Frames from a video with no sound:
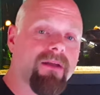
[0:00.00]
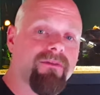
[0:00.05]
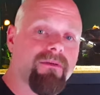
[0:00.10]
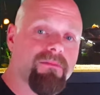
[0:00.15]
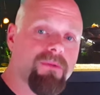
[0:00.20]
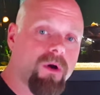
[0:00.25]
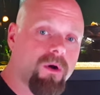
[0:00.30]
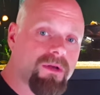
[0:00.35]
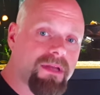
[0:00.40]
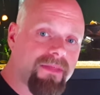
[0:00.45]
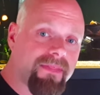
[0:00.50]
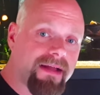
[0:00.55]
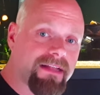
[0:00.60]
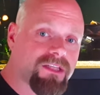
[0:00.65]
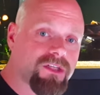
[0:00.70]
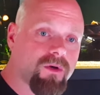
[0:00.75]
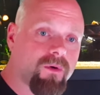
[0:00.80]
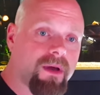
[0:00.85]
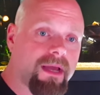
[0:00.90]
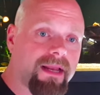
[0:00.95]
of ammonia
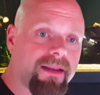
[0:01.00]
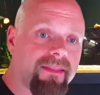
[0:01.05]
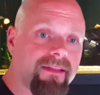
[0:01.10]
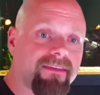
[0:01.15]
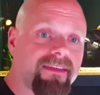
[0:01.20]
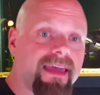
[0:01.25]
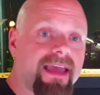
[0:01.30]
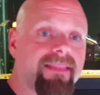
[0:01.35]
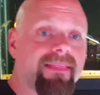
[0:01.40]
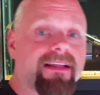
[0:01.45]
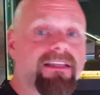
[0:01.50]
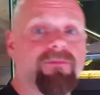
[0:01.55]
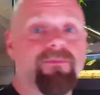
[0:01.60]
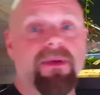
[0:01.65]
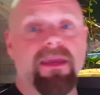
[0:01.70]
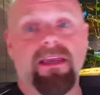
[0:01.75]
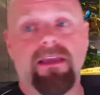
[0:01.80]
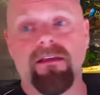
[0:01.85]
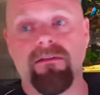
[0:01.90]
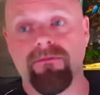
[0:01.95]
that's going into the tank that's
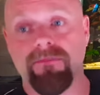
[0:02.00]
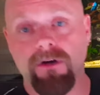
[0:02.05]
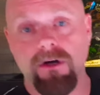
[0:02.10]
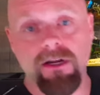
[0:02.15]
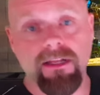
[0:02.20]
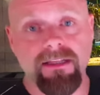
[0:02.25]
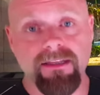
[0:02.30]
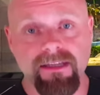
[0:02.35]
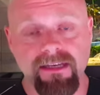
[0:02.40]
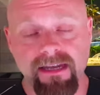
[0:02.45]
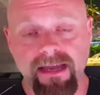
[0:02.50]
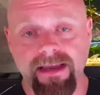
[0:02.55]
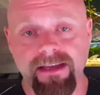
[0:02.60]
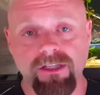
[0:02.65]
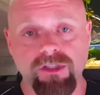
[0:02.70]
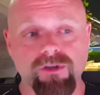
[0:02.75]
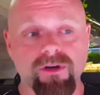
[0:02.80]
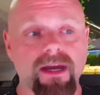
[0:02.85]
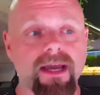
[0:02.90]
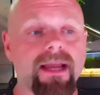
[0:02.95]
being converted into
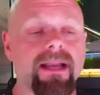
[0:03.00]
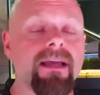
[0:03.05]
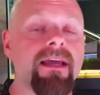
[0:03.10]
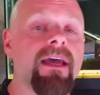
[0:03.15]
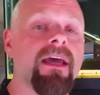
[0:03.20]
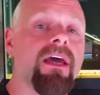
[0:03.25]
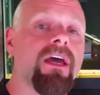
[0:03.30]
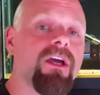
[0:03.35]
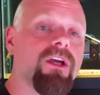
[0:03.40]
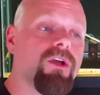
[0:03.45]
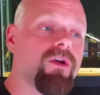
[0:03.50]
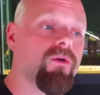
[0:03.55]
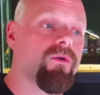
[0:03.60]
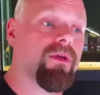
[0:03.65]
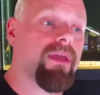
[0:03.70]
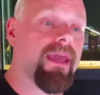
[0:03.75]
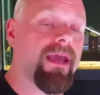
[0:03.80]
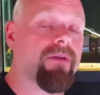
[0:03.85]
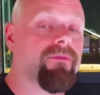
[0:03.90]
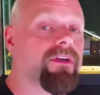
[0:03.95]
nitrite. You
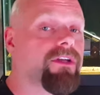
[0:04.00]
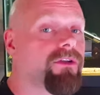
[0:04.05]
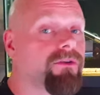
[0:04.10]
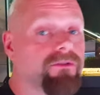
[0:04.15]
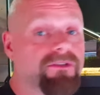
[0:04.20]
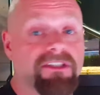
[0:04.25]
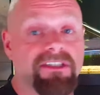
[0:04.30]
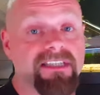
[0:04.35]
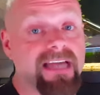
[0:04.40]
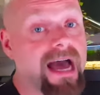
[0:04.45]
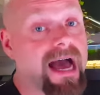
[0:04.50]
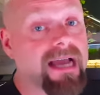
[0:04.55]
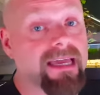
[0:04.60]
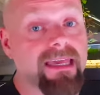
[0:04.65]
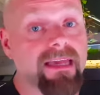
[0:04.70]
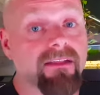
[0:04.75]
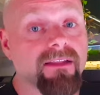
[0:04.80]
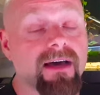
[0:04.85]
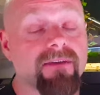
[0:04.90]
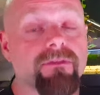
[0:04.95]
can reduce
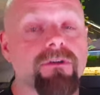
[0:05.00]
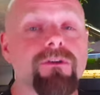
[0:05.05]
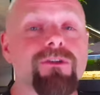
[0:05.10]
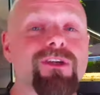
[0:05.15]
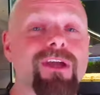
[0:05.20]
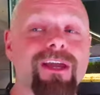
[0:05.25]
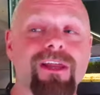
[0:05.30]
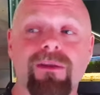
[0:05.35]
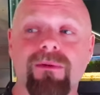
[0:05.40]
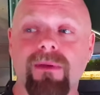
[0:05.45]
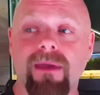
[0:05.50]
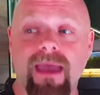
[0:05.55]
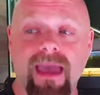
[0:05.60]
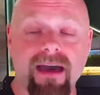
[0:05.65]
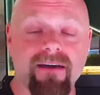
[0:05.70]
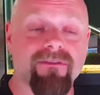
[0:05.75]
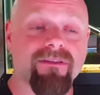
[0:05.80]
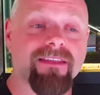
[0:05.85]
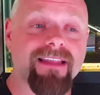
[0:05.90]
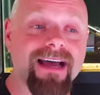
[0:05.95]
stocking levels and
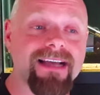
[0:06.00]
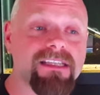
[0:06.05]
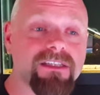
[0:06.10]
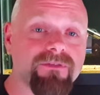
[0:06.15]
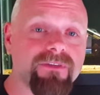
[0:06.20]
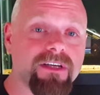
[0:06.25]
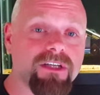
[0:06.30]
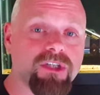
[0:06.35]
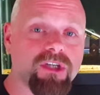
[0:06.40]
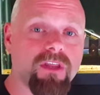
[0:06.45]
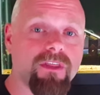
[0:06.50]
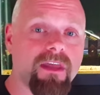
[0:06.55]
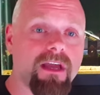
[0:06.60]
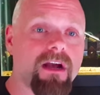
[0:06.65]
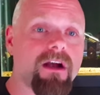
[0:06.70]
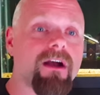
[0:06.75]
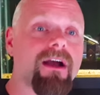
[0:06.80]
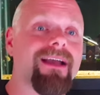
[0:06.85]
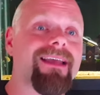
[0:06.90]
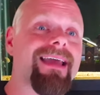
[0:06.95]
have less fish in
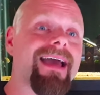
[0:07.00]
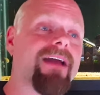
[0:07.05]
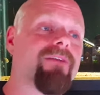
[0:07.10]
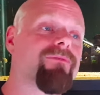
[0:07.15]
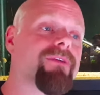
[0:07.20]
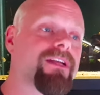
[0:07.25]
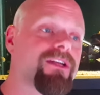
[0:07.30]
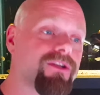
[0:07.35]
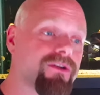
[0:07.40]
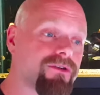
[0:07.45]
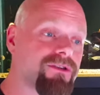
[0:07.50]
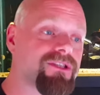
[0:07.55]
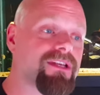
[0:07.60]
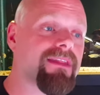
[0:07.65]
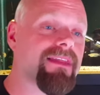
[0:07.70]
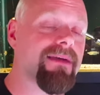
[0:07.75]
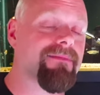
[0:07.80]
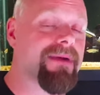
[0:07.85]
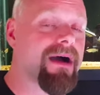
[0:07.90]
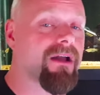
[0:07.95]
there. Again,
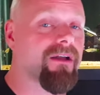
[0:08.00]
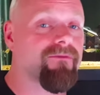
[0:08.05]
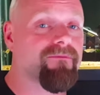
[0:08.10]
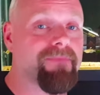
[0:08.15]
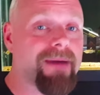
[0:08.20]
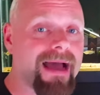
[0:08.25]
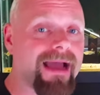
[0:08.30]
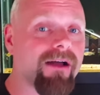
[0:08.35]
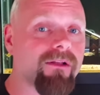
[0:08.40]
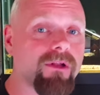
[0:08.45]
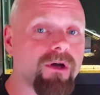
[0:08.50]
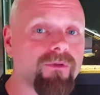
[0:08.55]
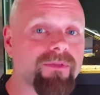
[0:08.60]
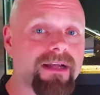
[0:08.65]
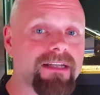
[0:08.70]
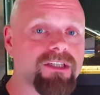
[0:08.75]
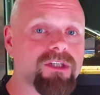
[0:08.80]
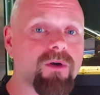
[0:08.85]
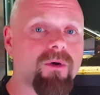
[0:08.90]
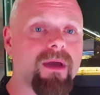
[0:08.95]
reducing the amount of bioload
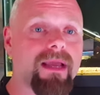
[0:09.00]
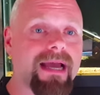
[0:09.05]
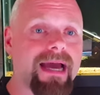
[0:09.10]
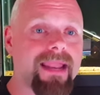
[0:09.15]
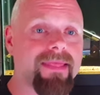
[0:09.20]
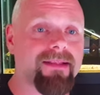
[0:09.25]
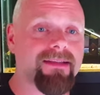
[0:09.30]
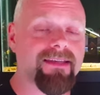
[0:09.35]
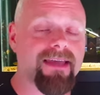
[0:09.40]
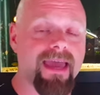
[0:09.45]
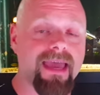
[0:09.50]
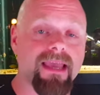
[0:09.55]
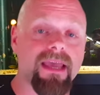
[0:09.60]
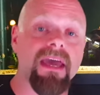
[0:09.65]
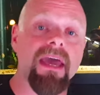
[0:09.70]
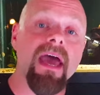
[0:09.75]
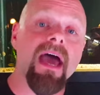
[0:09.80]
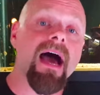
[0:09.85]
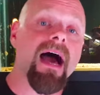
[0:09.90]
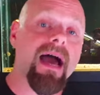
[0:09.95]
that's going on in the tank.
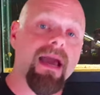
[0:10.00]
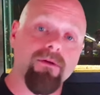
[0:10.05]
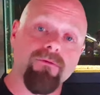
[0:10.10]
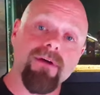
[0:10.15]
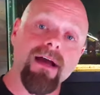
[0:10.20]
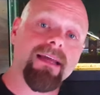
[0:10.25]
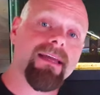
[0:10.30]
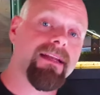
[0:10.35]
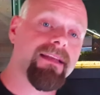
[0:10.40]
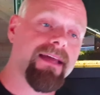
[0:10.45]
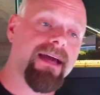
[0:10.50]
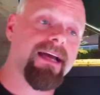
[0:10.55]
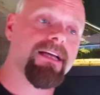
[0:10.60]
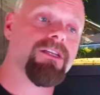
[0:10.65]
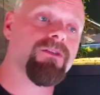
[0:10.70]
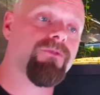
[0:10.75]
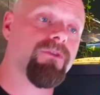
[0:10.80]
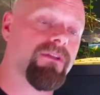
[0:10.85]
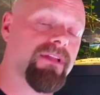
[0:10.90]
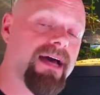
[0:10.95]
I
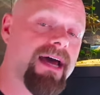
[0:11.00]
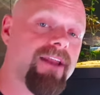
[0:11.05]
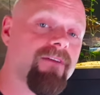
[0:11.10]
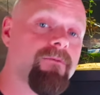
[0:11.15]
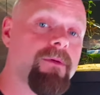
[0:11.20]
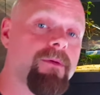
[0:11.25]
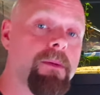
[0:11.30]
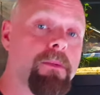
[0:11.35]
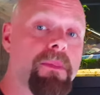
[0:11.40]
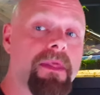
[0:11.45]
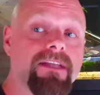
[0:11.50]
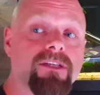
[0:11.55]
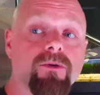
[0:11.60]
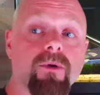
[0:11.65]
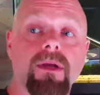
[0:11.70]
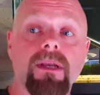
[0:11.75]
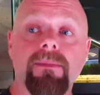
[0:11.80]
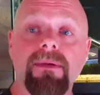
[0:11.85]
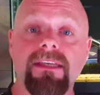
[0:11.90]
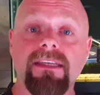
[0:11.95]
recognize for a lot of people that's
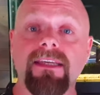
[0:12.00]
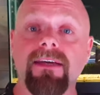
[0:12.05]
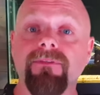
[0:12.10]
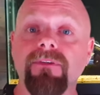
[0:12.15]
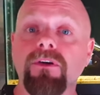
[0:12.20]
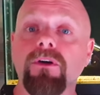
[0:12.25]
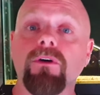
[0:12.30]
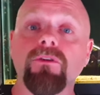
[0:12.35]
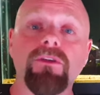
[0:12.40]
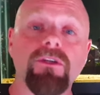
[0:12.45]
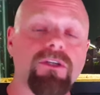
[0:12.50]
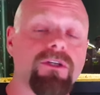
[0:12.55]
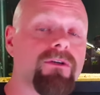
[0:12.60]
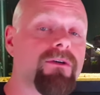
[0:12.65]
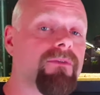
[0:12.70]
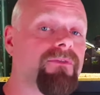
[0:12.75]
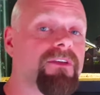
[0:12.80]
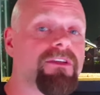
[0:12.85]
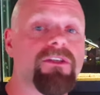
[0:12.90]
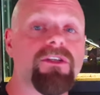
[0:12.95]
going to be difficult to do
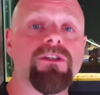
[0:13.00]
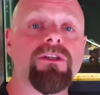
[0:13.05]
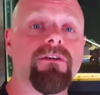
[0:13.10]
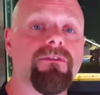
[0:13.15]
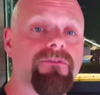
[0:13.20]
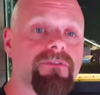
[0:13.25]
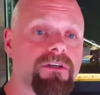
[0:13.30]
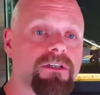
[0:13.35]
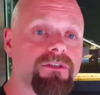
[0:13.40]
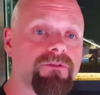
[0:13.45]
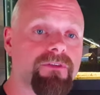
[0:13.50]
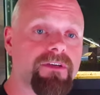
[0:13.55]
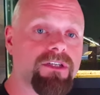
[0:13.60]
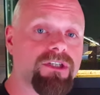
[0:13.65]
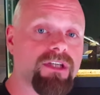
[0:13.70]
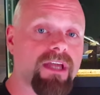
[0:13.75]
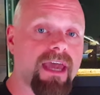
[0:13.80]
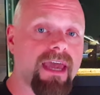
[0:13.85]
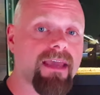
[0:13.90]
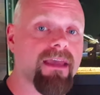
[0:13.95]
if this is your first fish
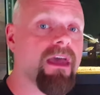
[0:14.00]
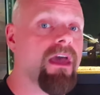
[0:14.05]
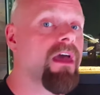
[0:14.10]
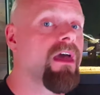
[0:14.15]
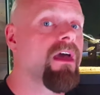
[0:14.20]
tank.